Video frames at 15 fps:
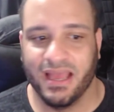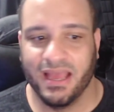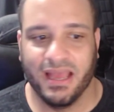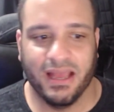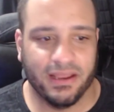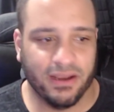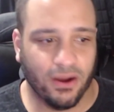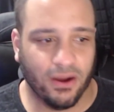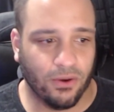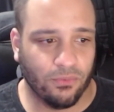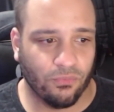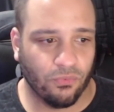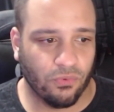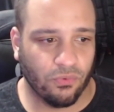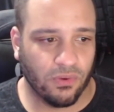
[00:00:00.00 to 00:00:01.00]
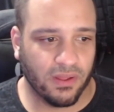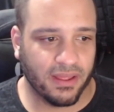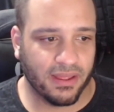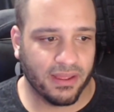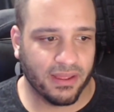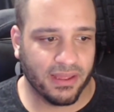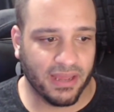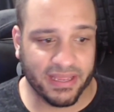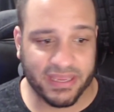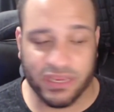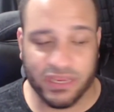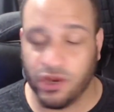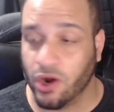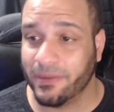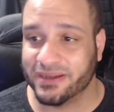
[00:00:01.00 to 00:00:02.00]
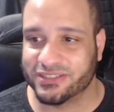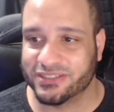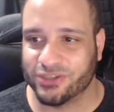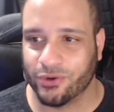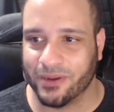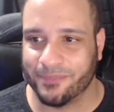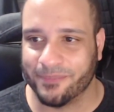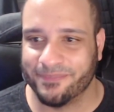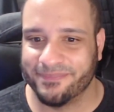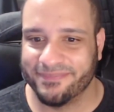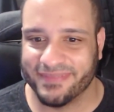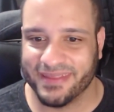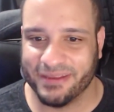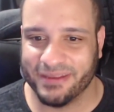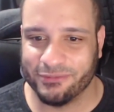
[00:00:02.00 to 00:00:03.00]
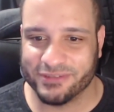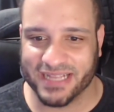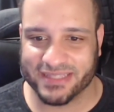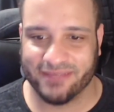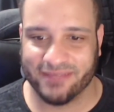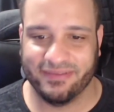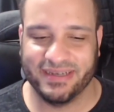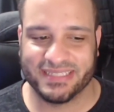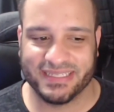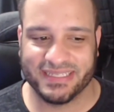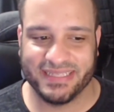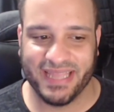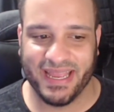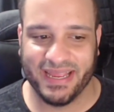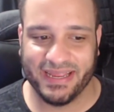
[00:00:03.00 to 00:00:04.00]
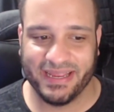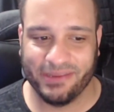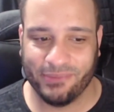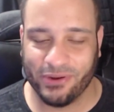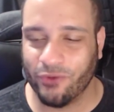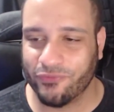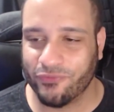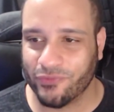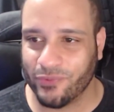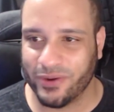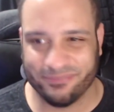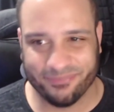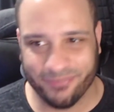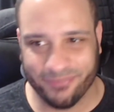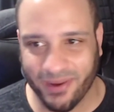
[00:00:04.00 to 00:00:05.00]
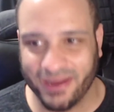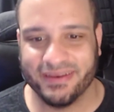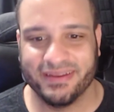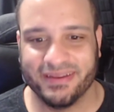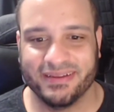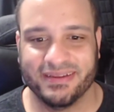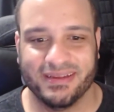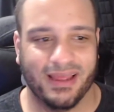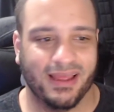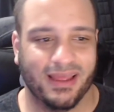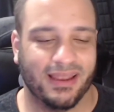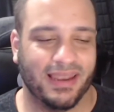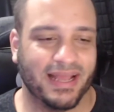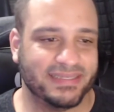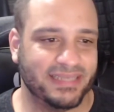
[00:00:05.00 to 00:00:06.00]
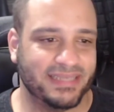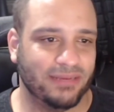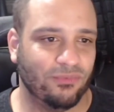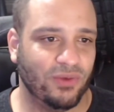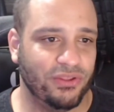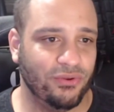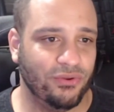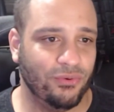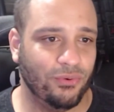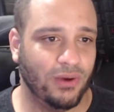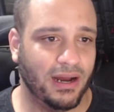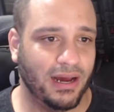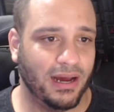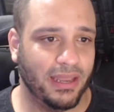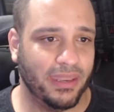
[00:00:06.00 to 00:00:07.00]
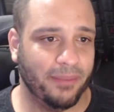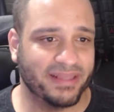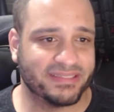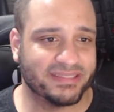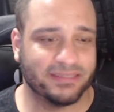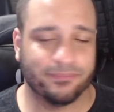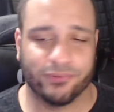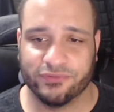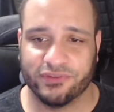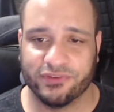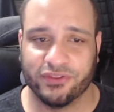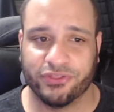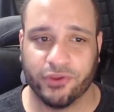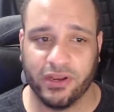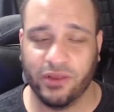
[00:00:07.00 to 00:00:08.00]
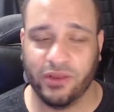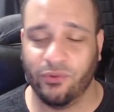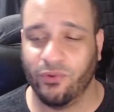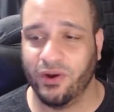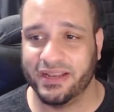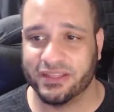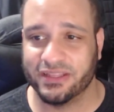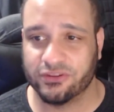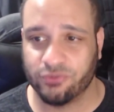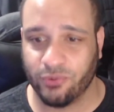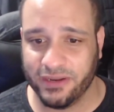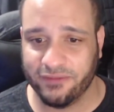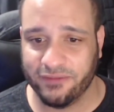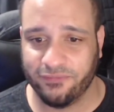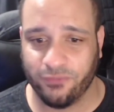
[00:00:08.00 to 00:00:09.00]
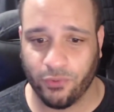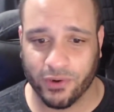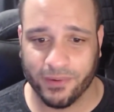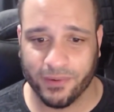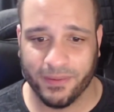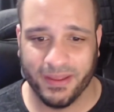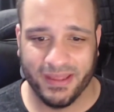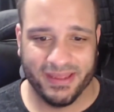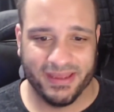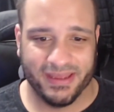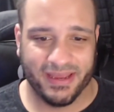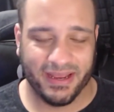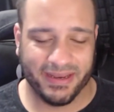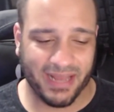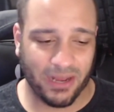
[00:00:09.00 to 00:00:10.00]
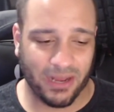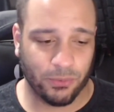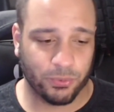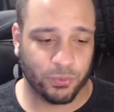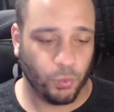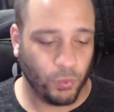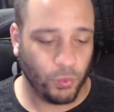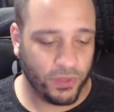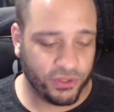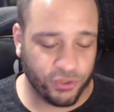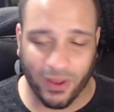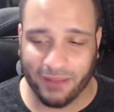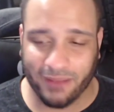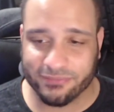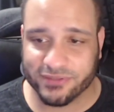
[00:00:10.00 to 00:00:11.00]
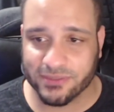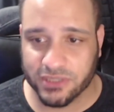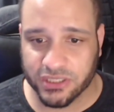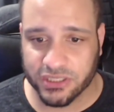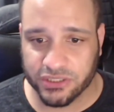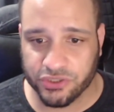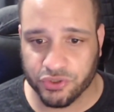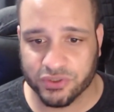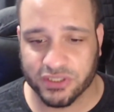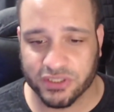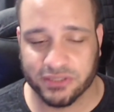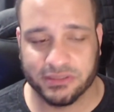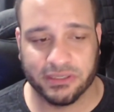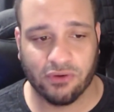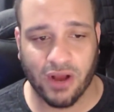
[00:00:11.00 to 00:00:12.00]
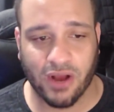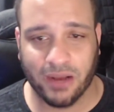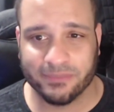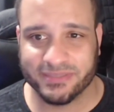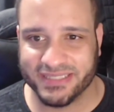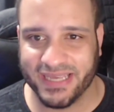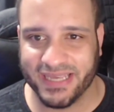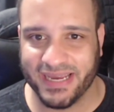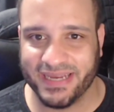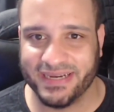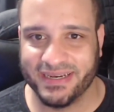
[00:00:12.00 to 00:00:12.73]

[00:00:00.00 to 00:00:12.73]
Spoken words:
Guillorme showed up. He was activated today, and he went 0-for-1. But, like I said, the Mets improved to 31-24. And now, we do have some good news, because DeGrom said